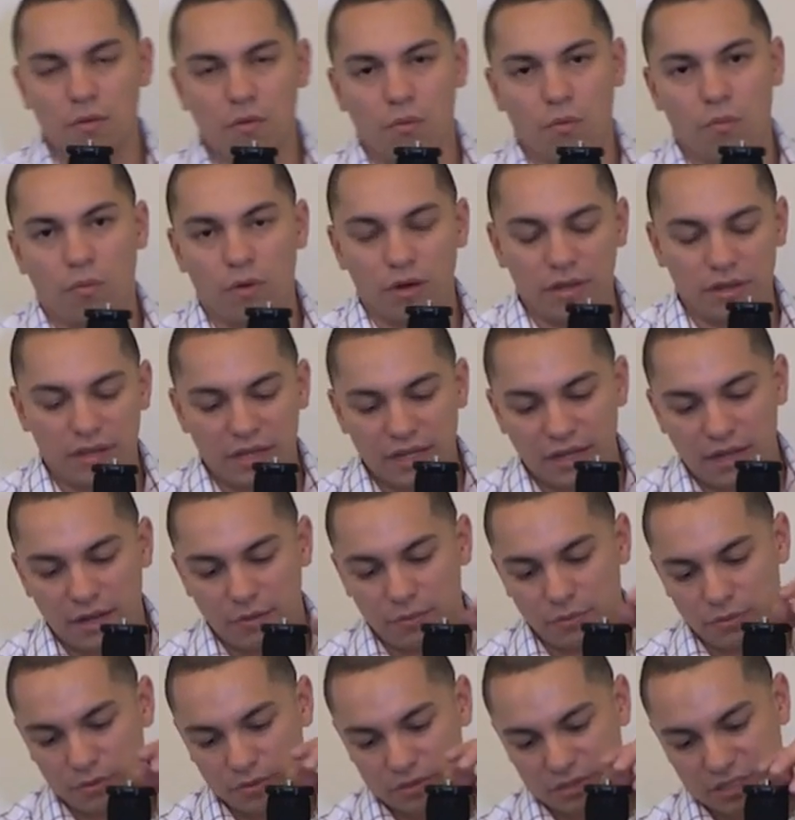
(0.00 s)
One thing I
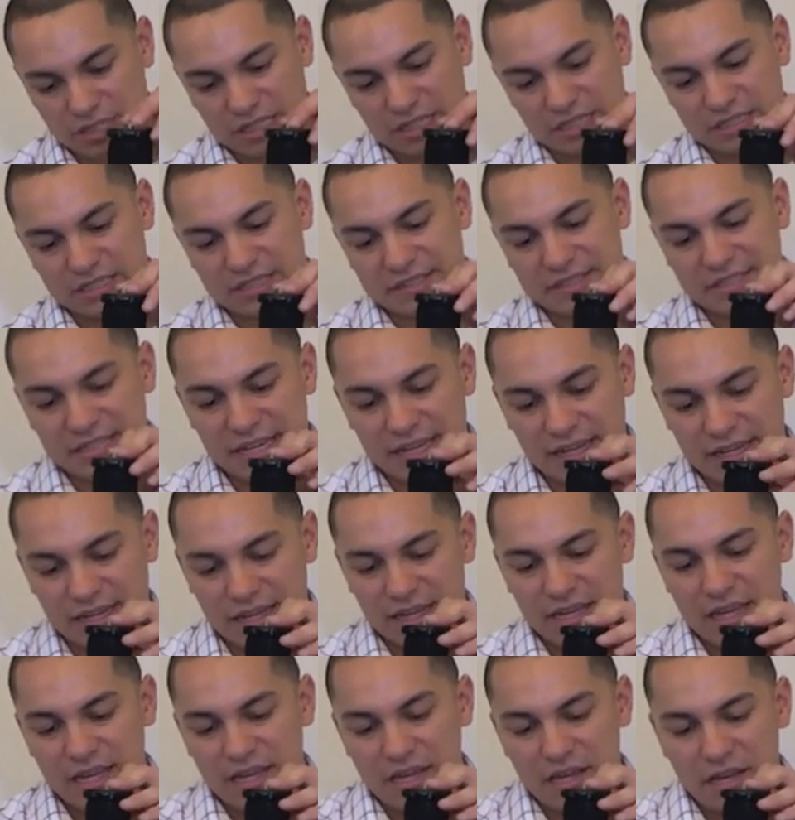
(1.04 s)
will say is that
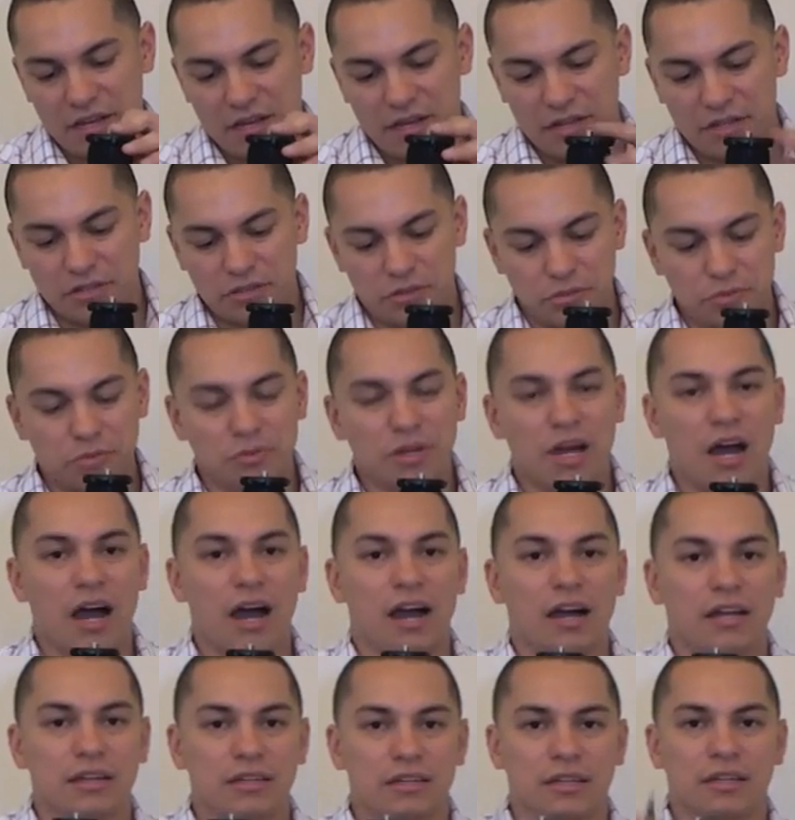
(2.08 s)
do
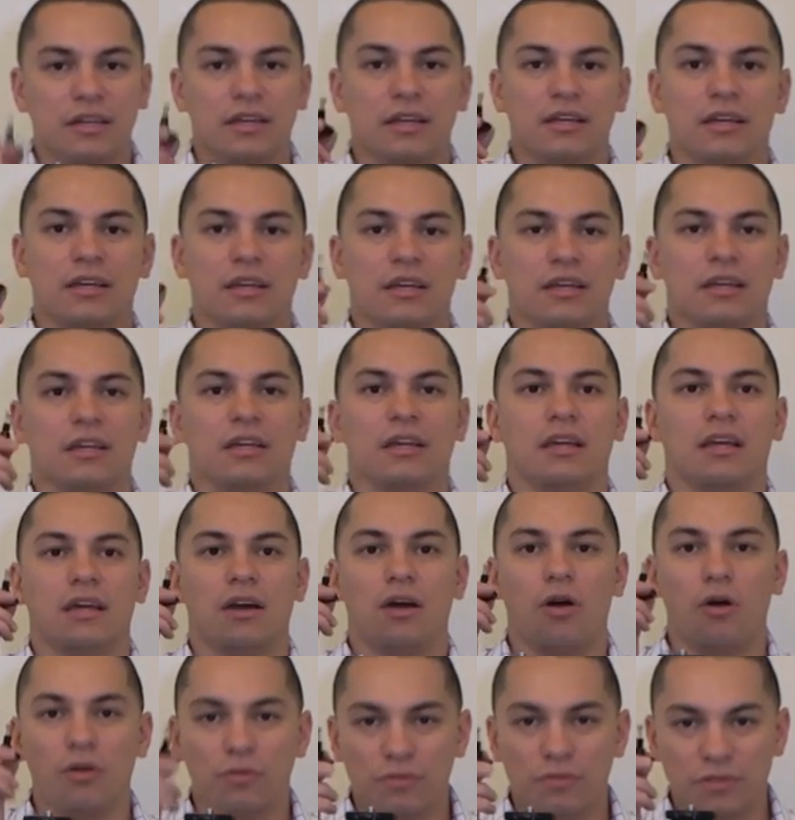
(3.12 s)
not
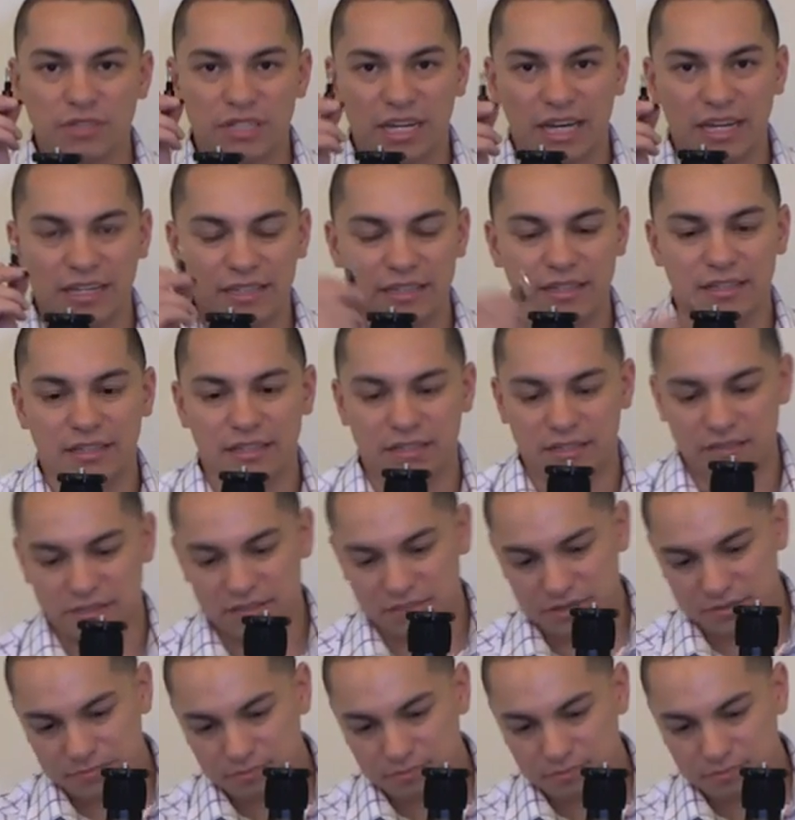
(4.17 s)
over tighten this